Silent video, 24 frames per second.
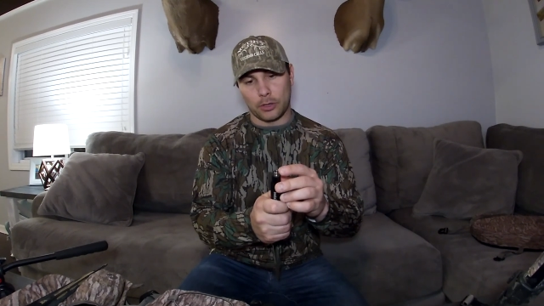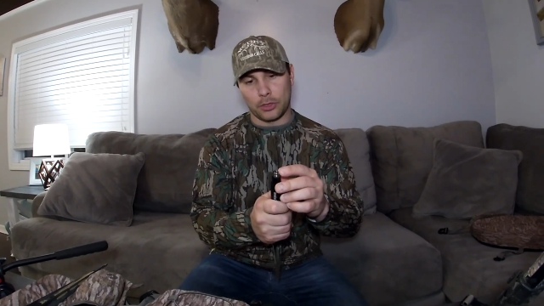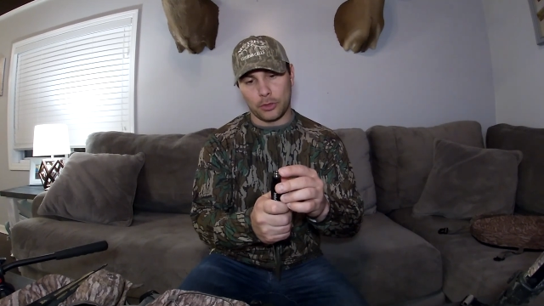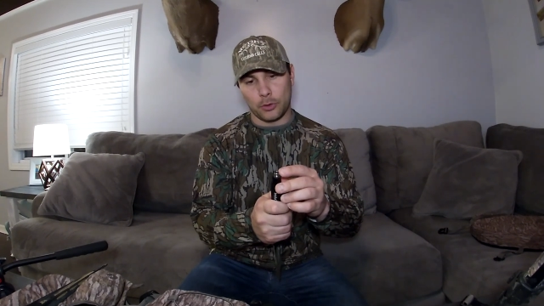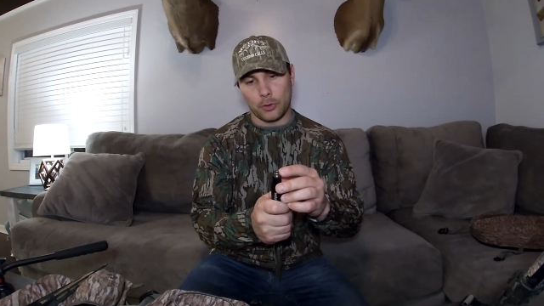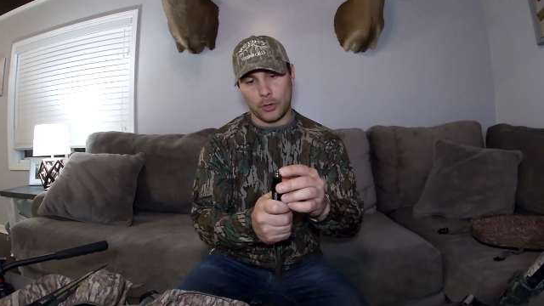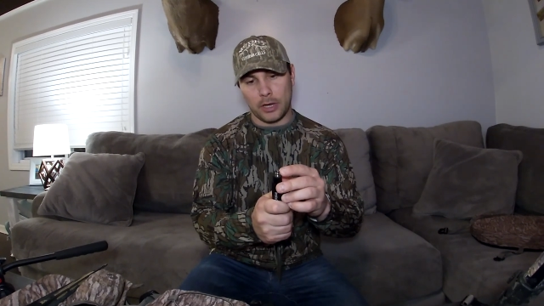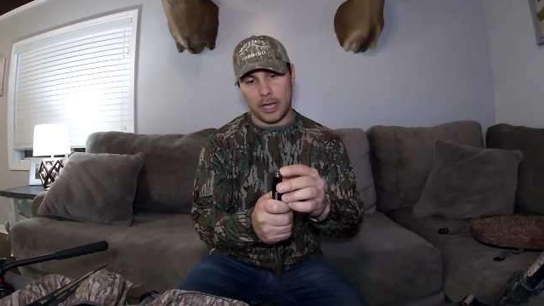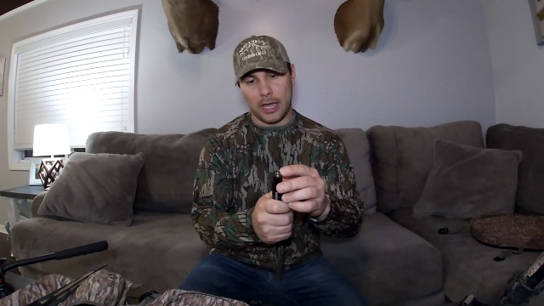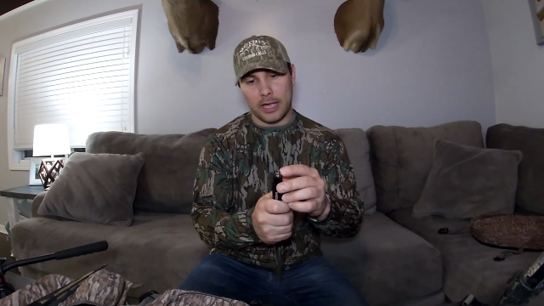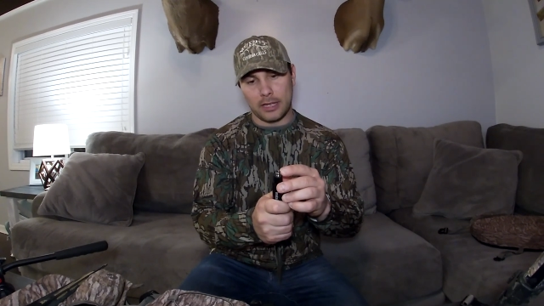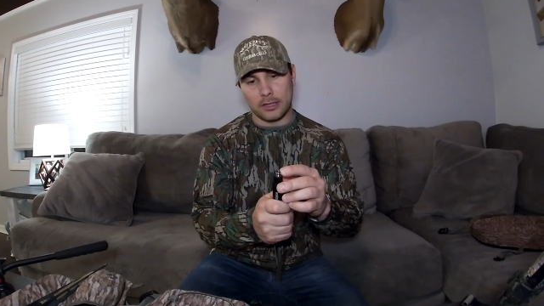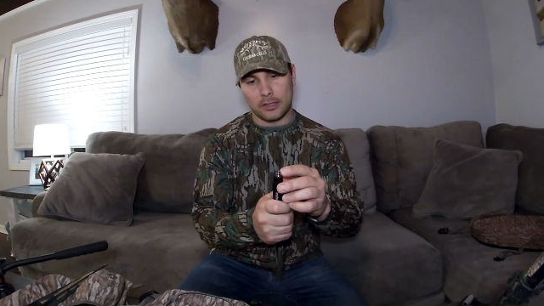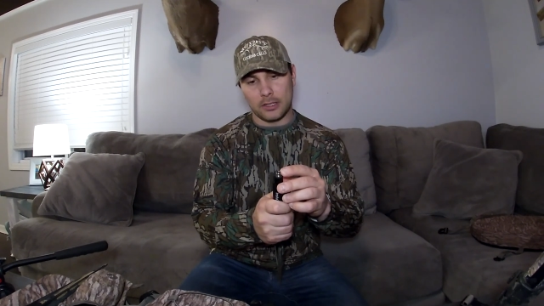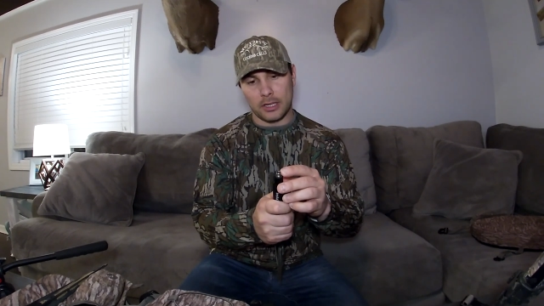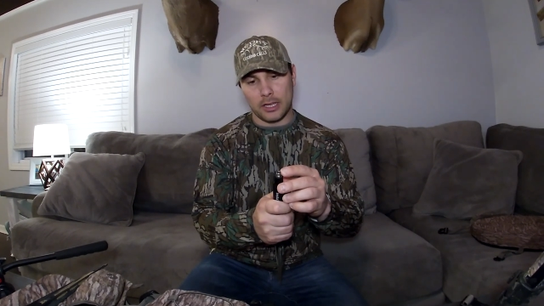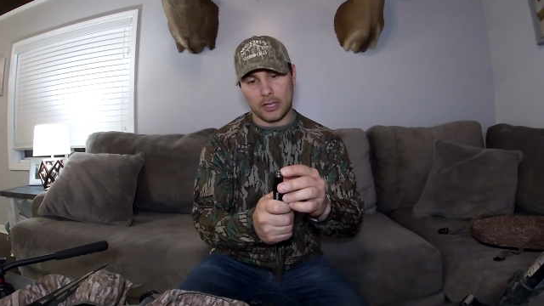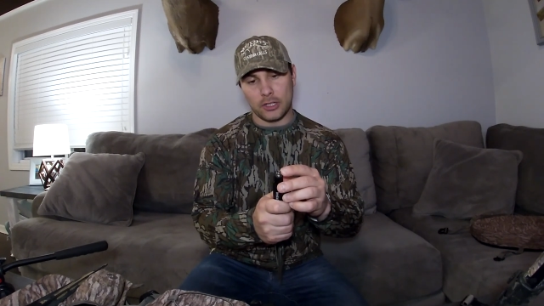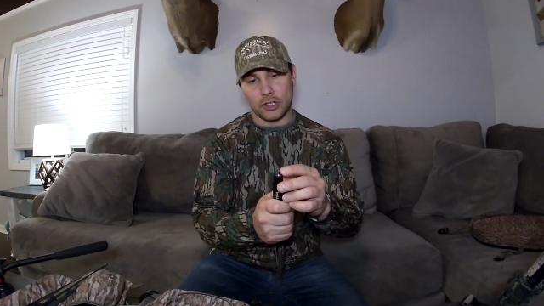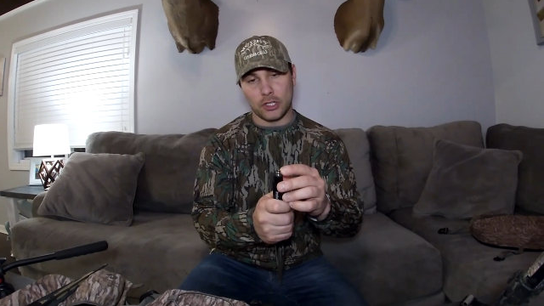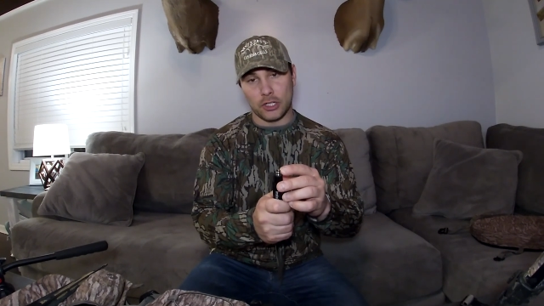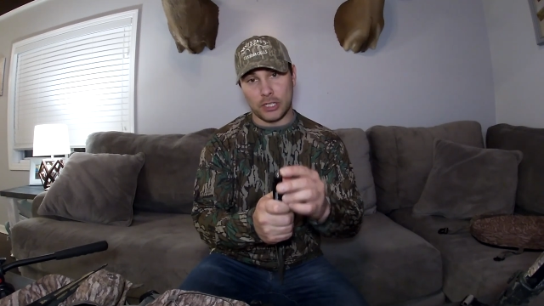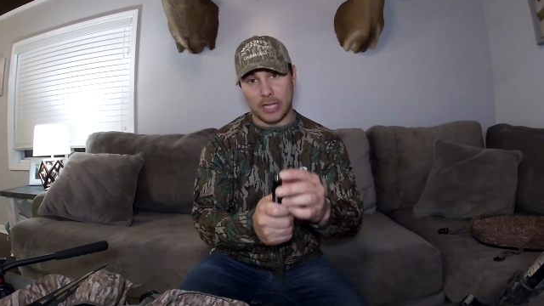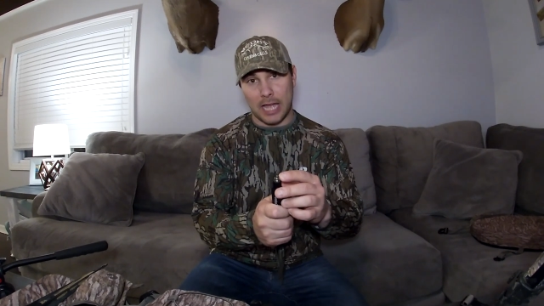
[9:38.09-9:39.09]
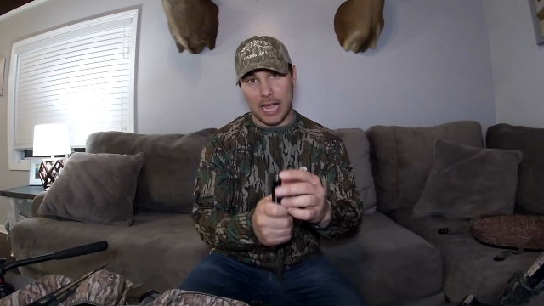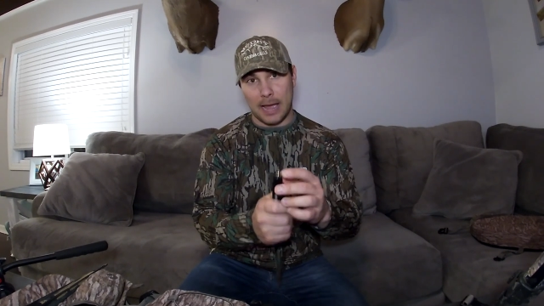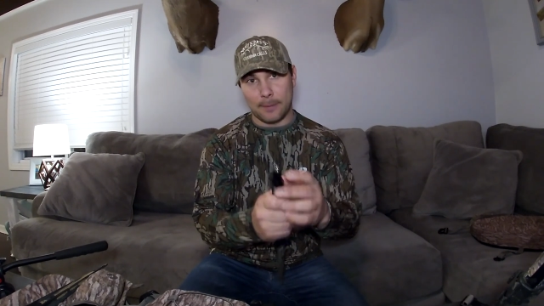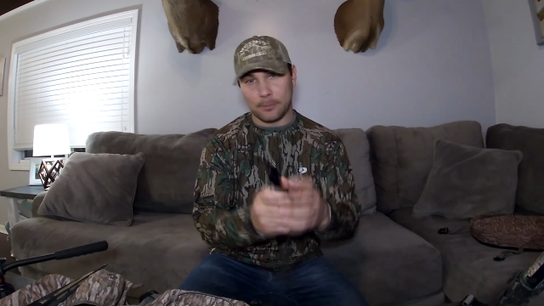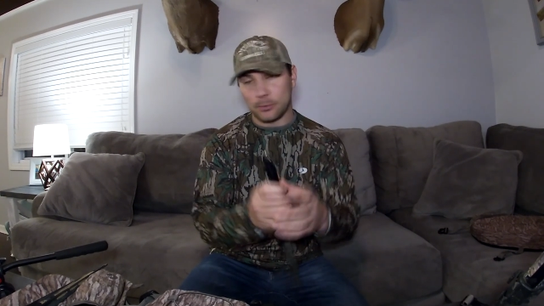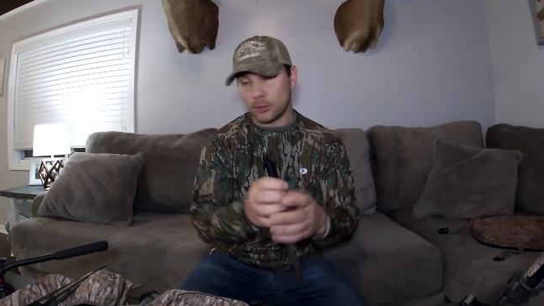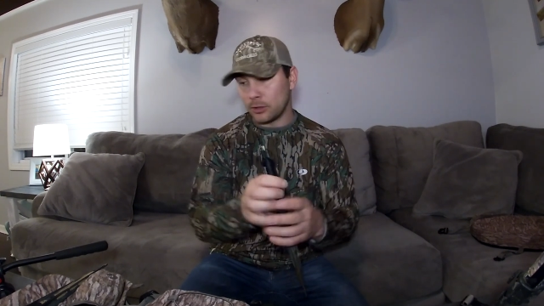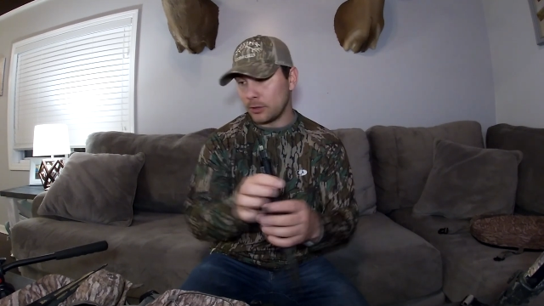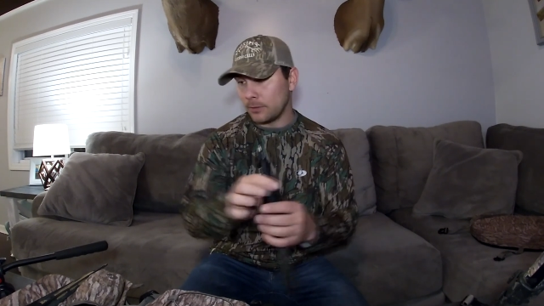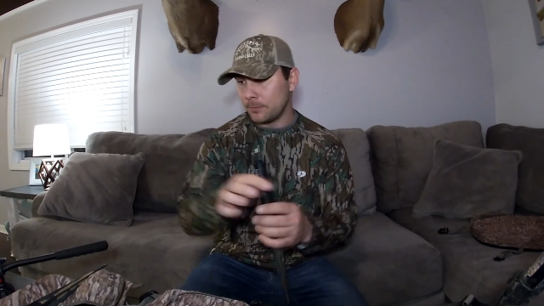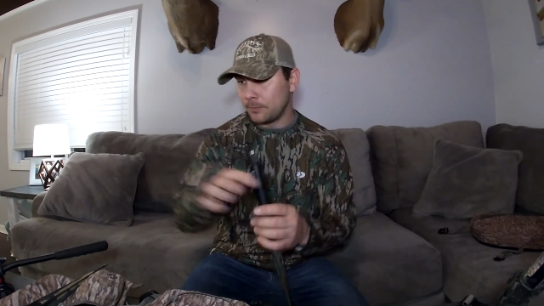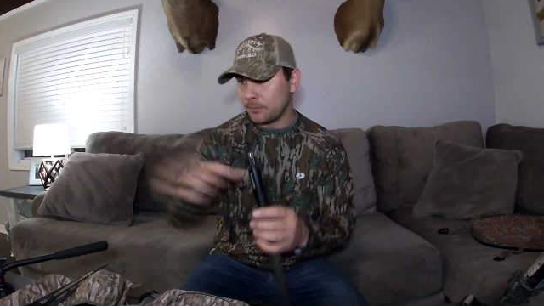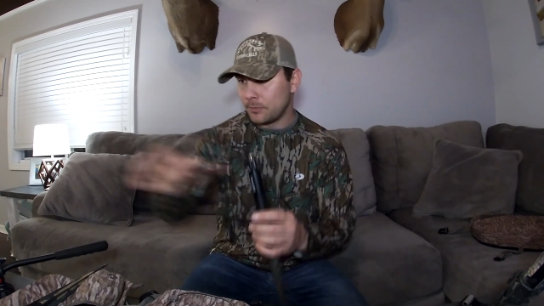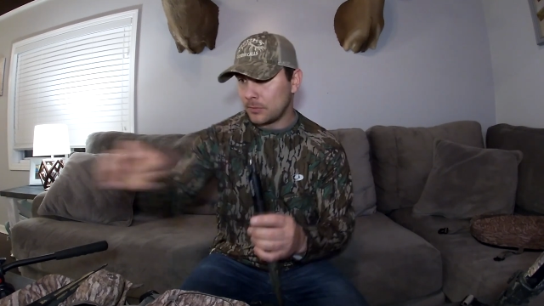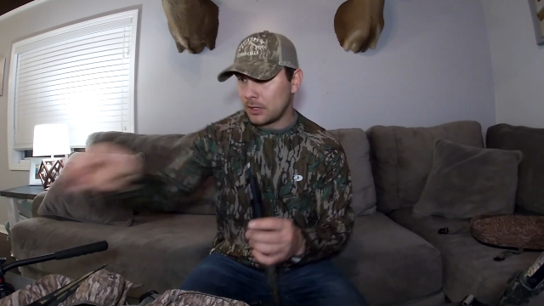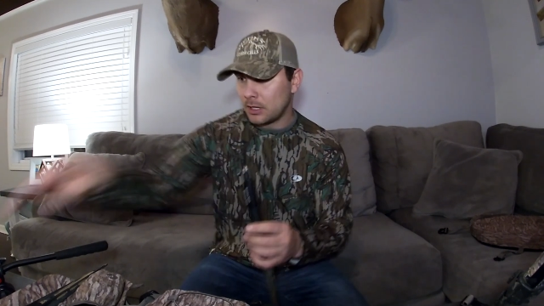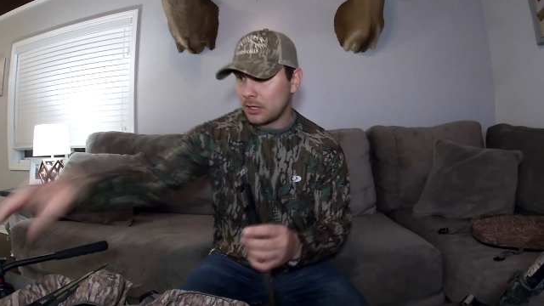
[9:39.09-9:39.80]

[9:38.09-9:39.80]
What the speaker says: 3/8 inch adapter.